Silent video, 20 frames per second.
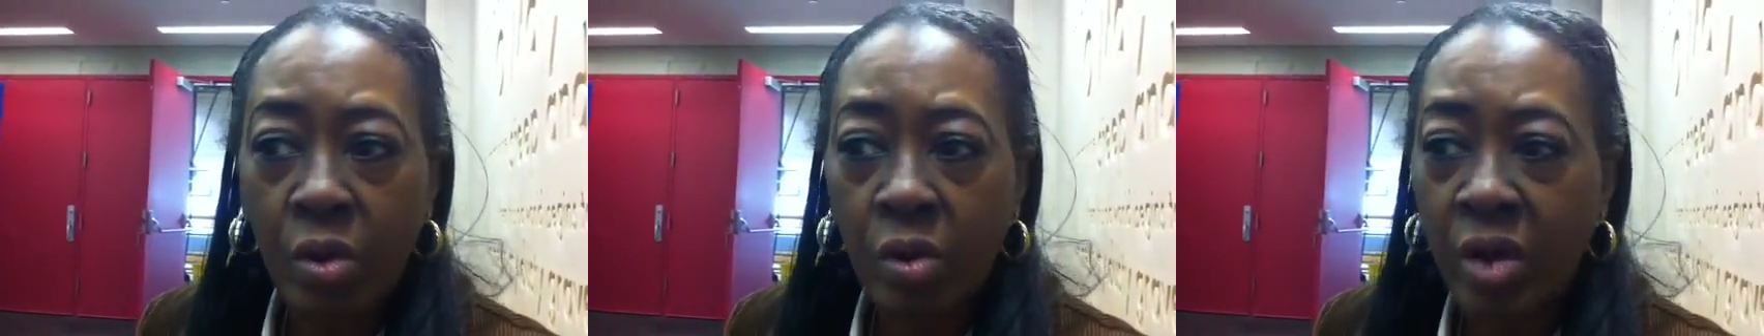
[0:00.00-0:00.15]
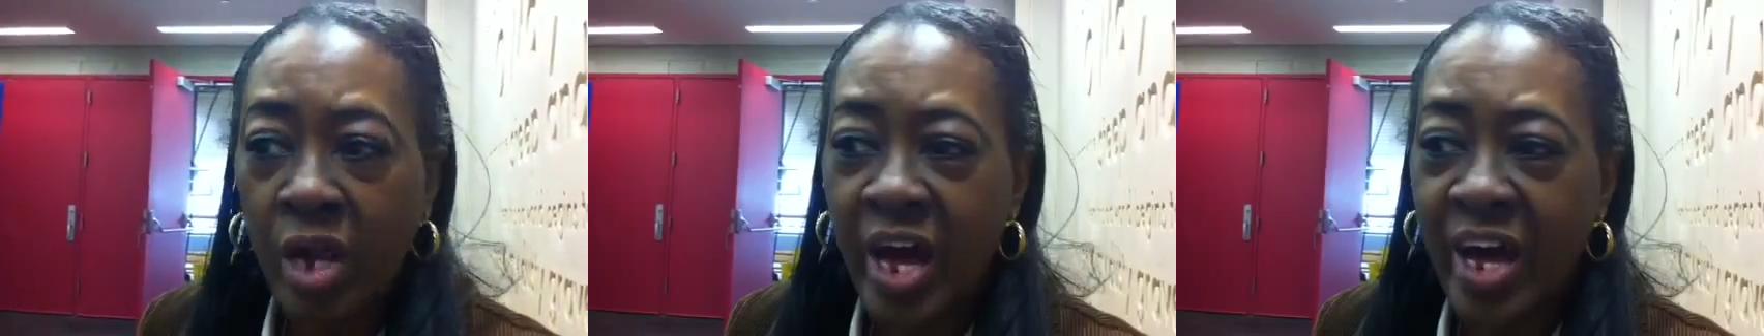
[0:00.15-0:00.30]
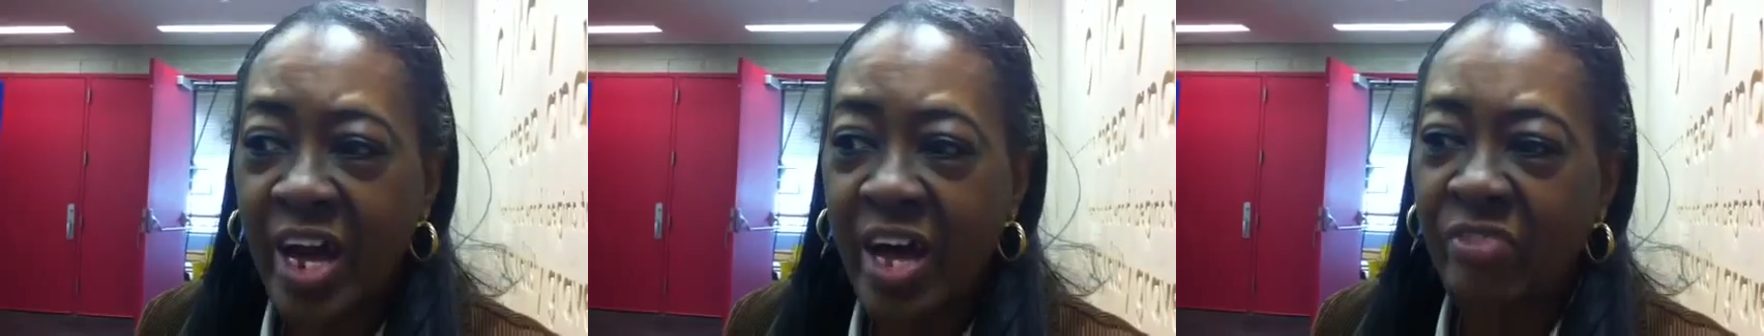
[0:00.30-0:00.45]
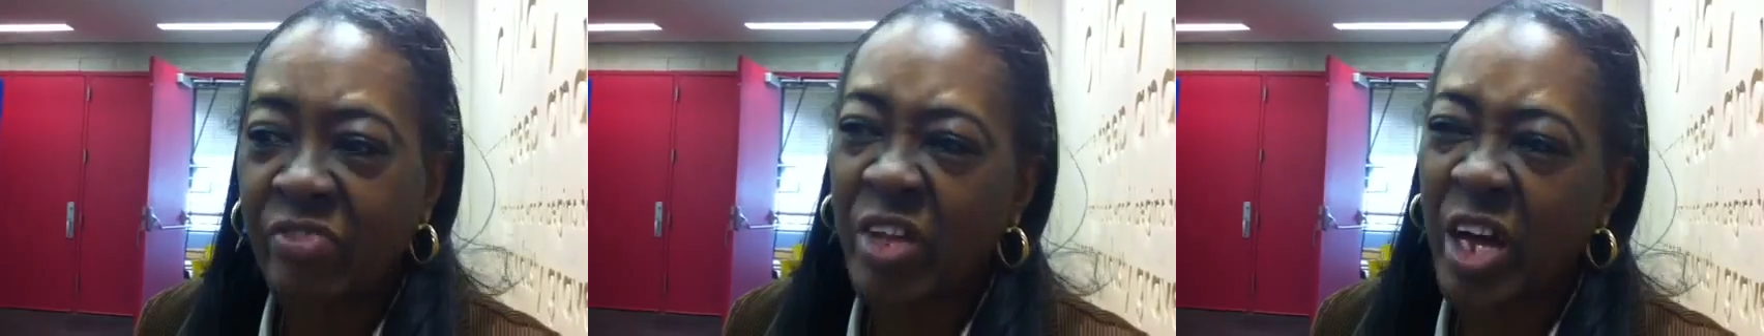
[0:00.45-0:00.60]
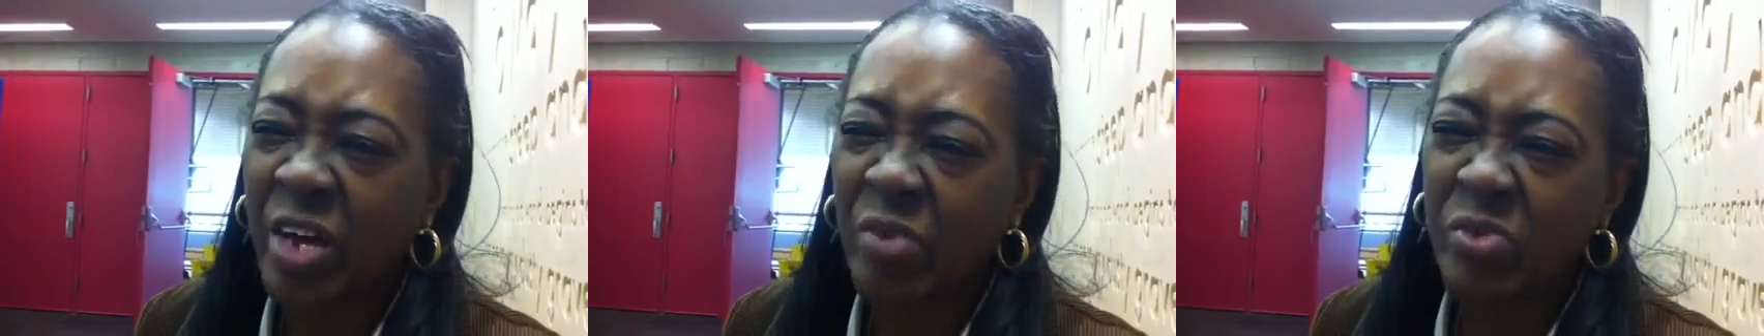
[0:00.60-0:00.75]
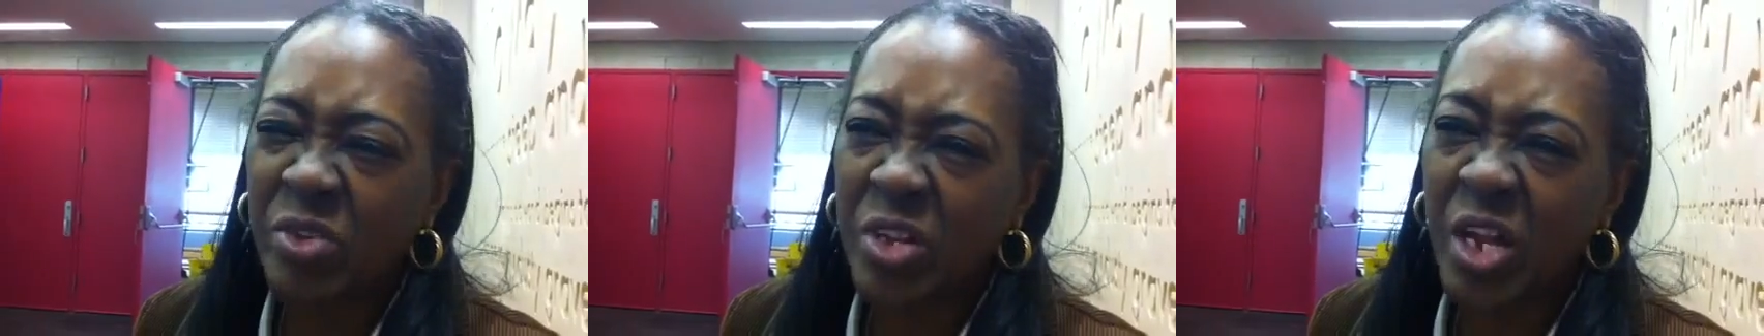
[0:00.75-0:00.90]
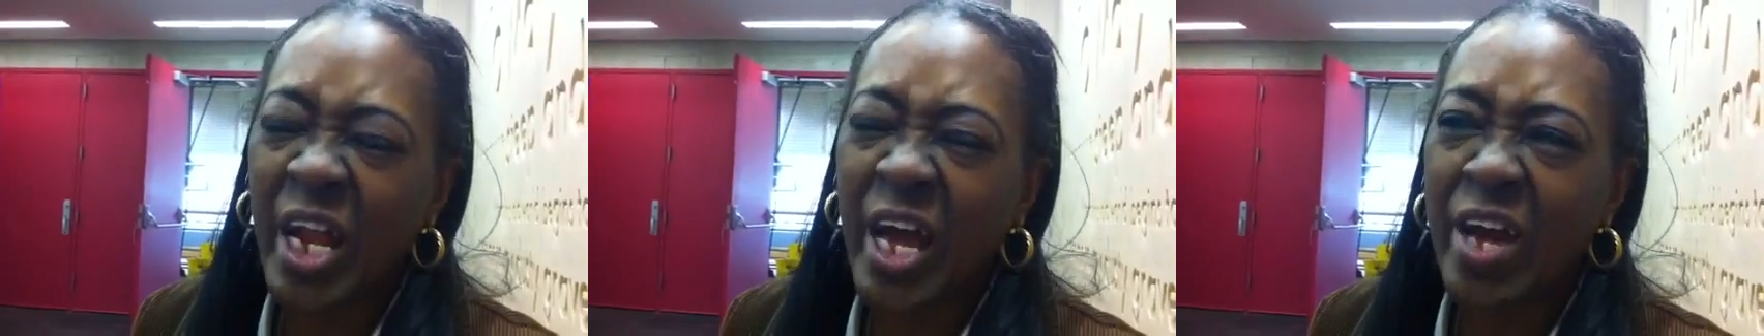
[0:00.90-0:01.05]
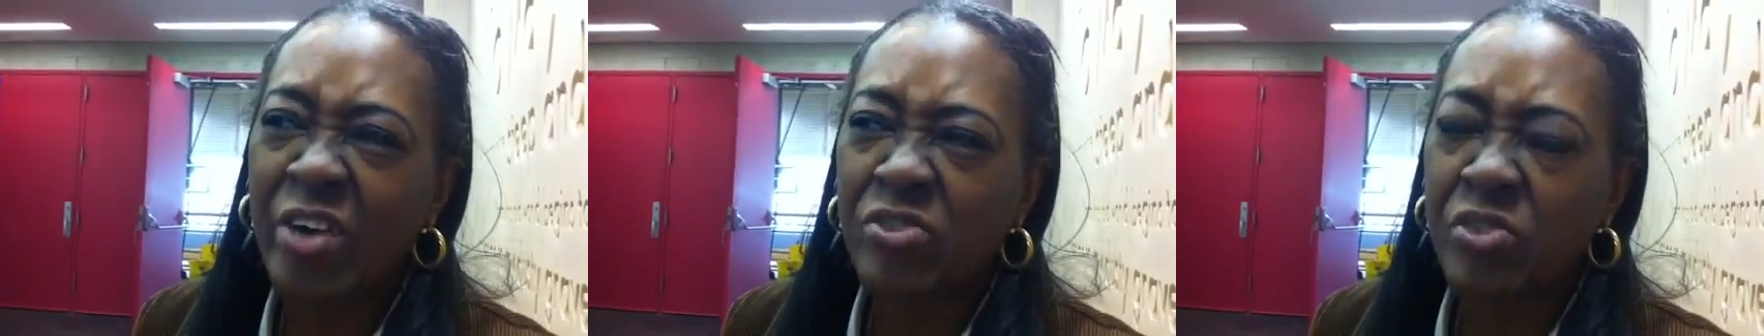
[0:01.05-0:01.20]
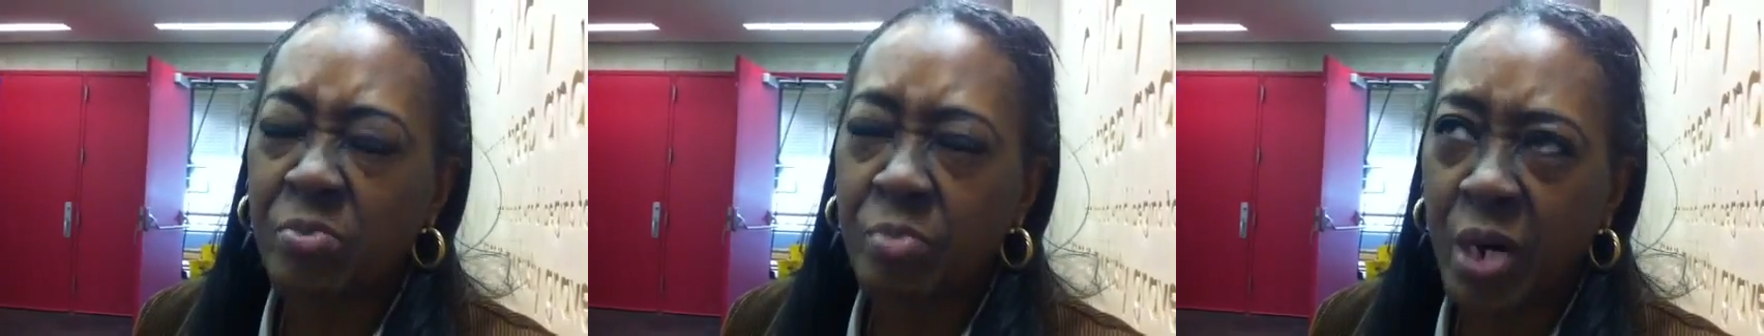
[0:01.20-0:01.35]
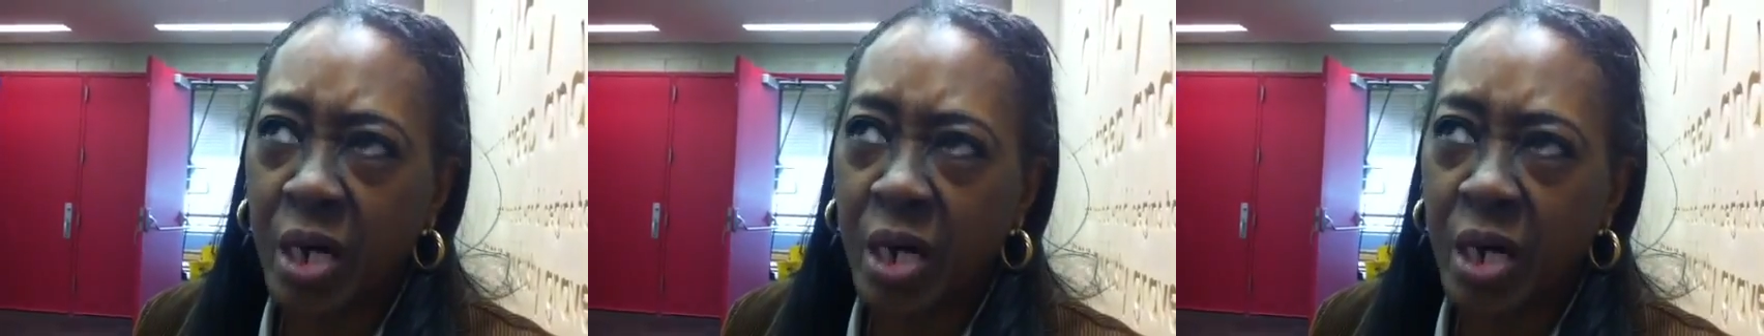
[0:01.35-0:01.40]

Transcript: like I think it was last